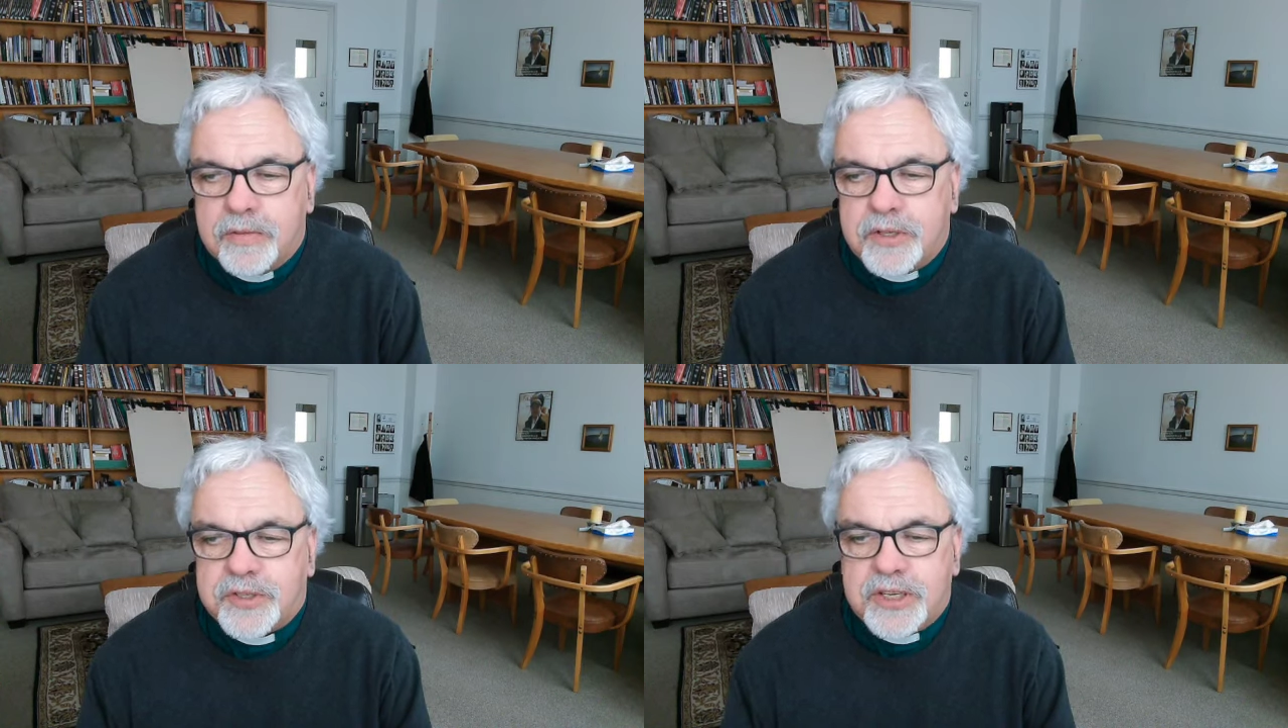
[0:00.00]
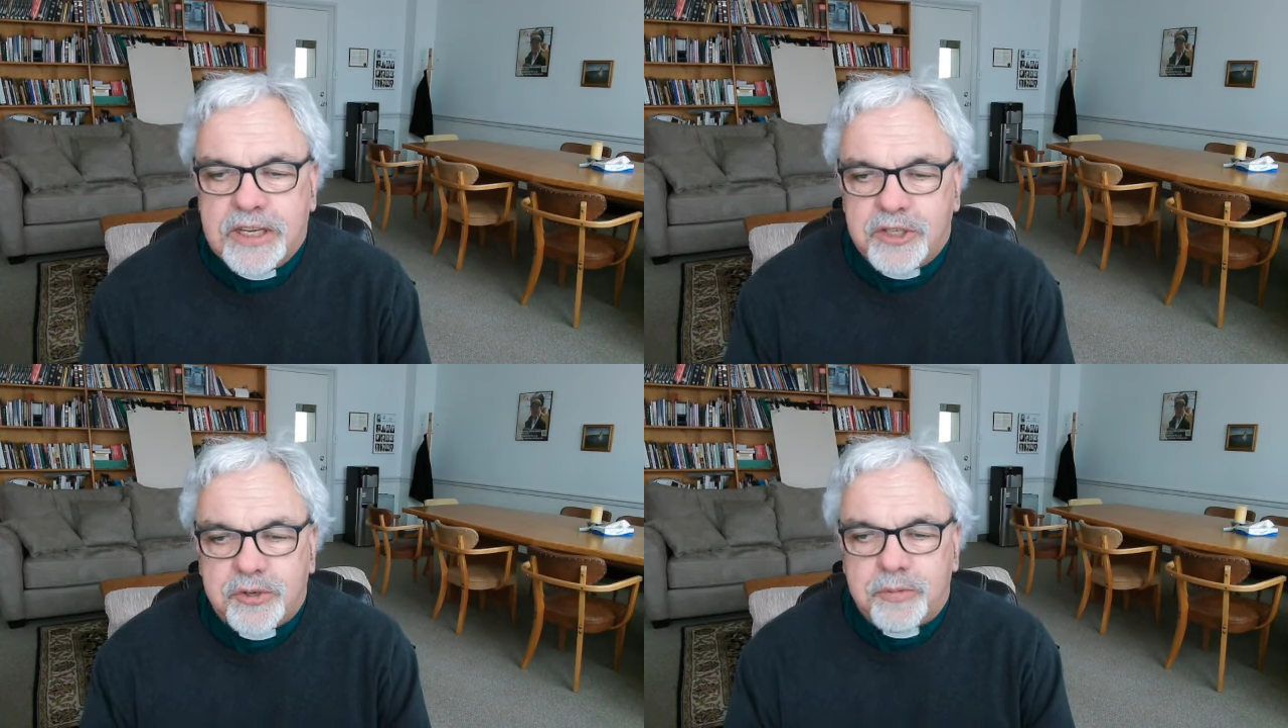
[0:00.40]
The
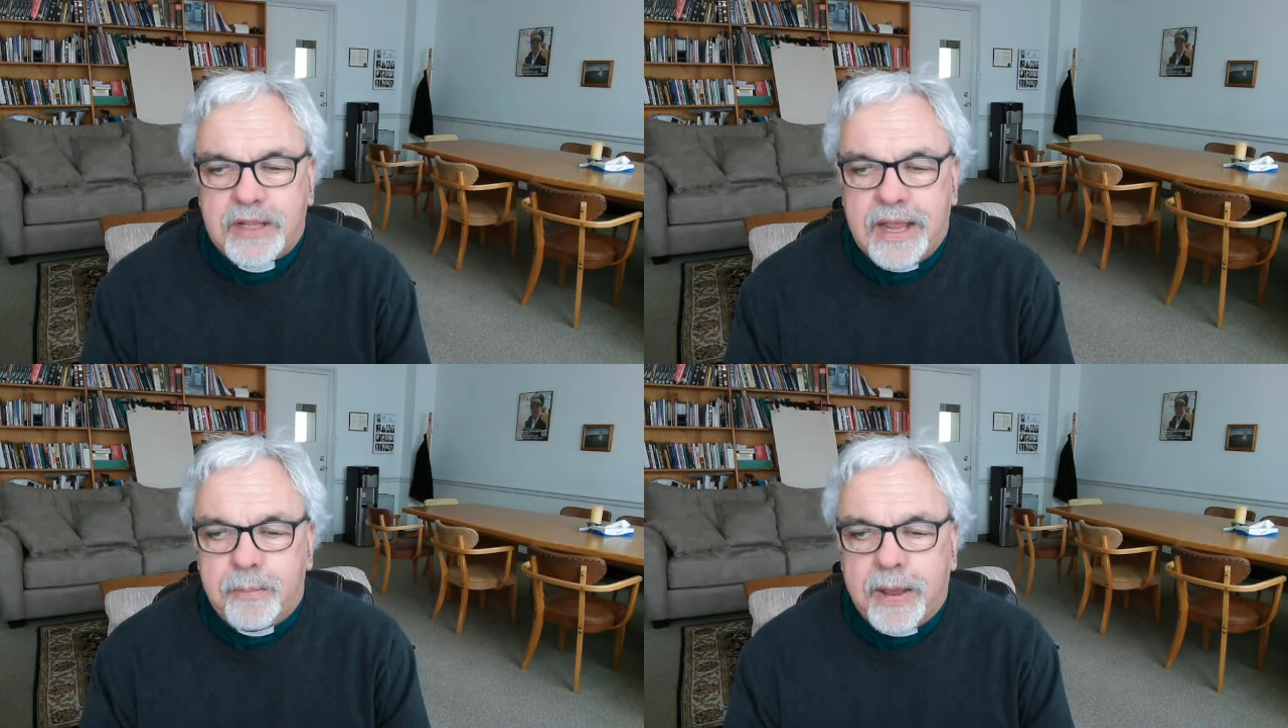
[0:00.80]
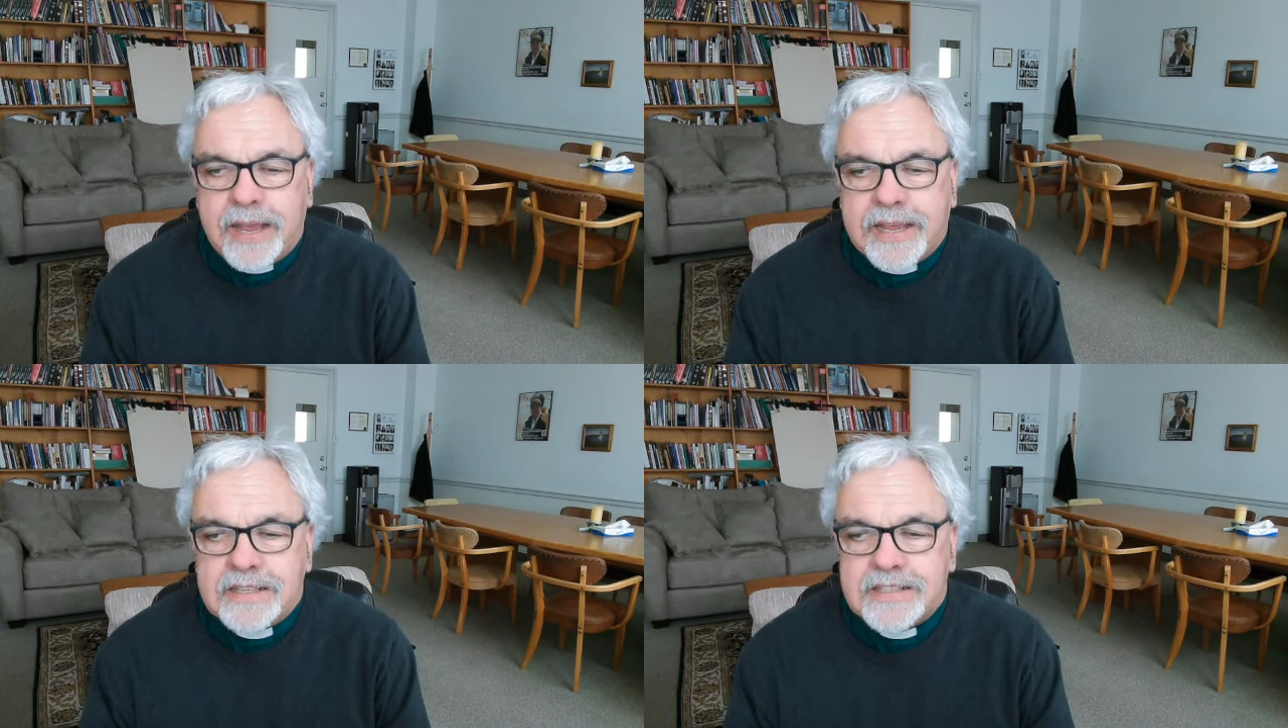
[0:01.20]
seeds are in their
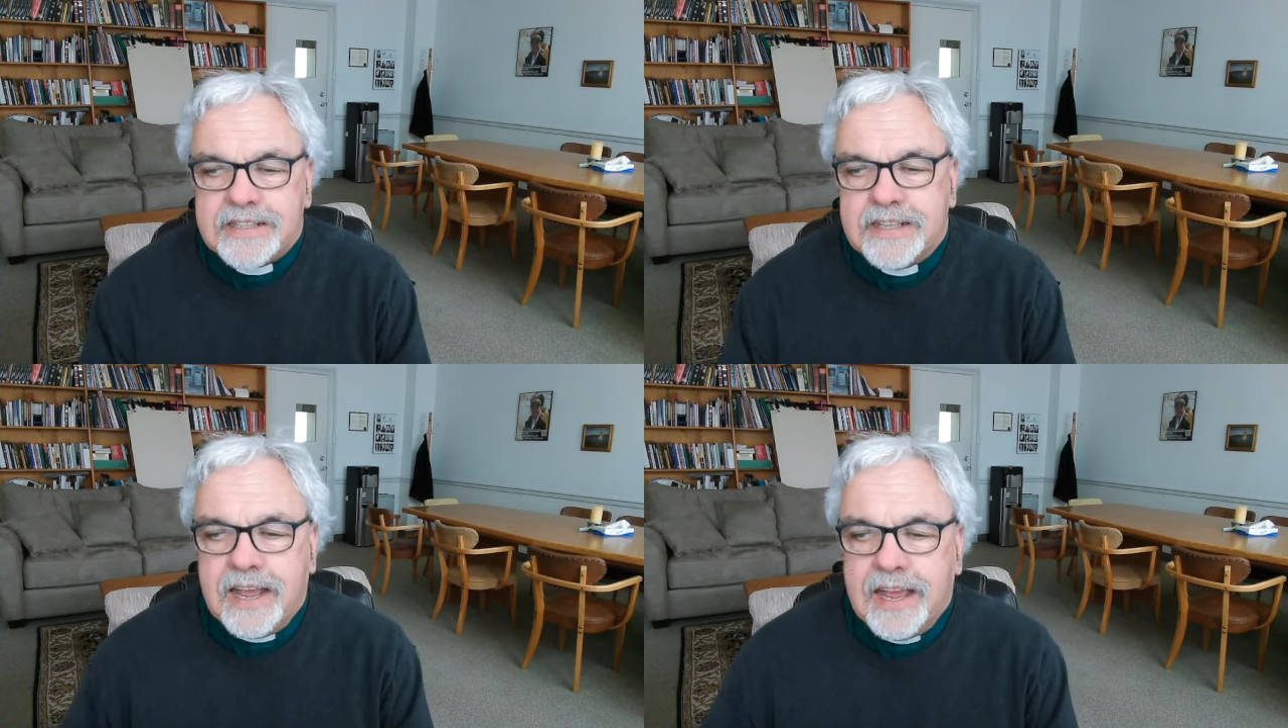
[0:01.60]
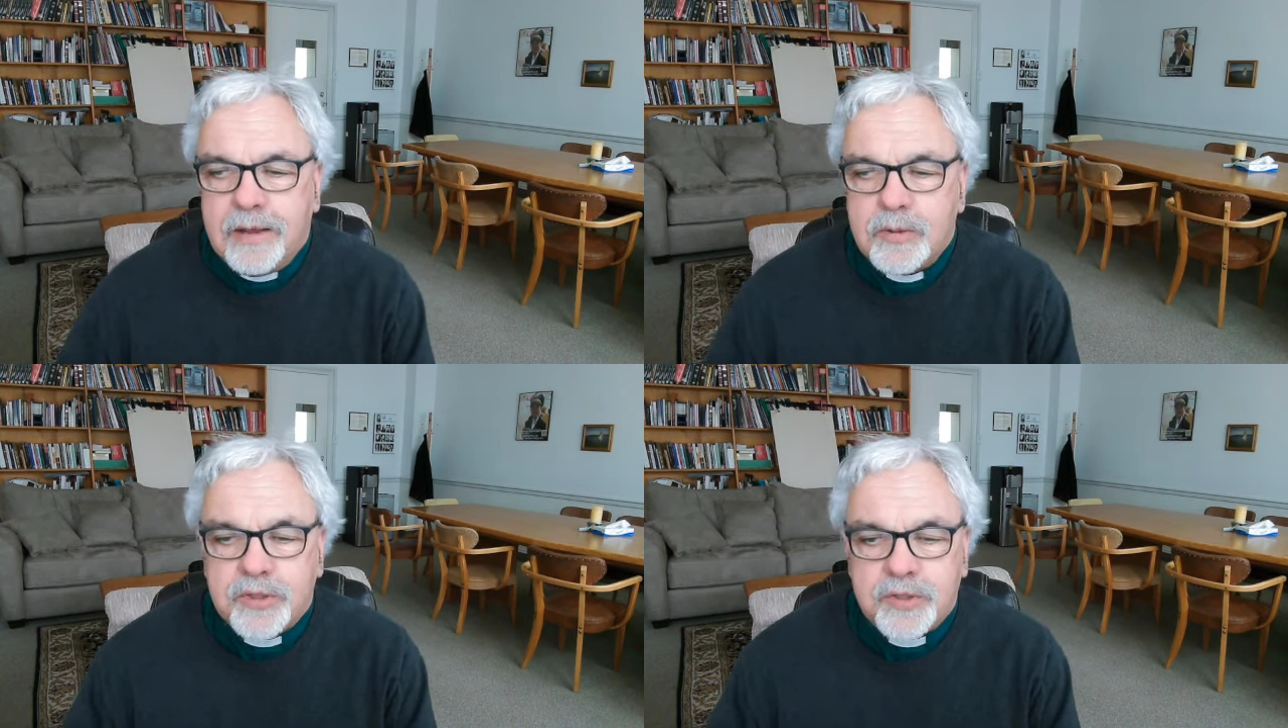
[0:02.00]
packets in the
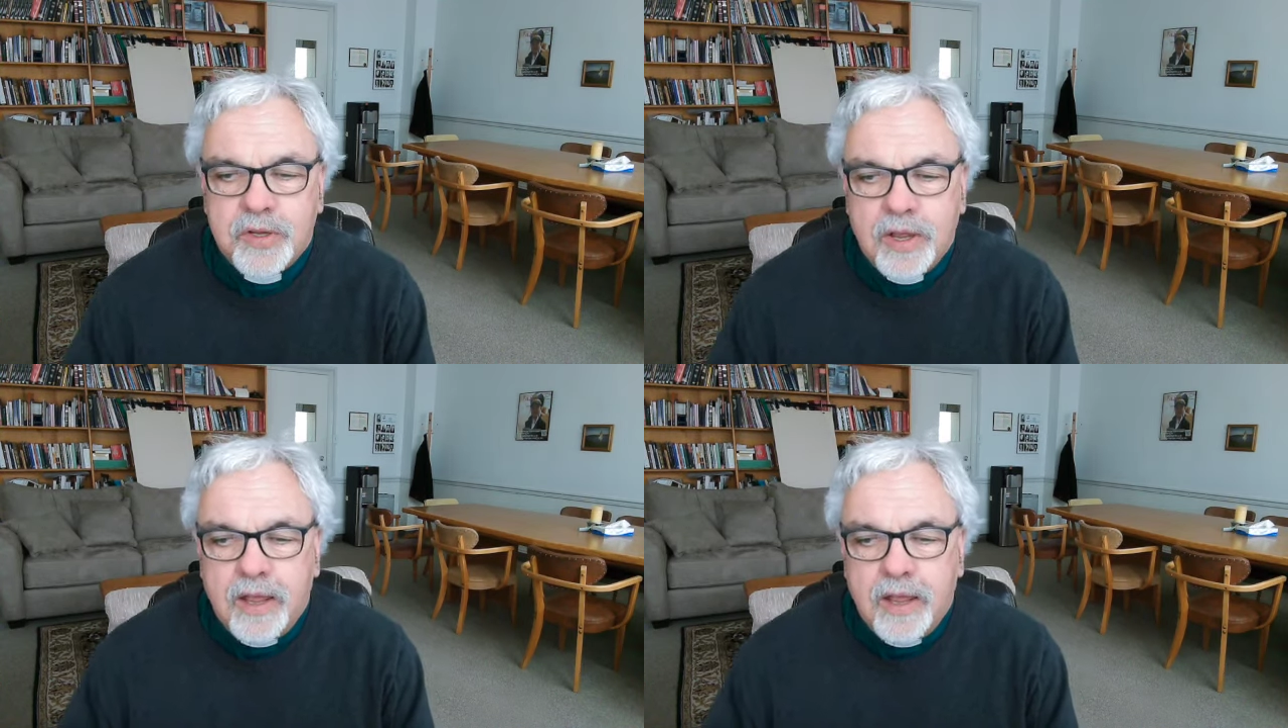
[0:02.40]
house.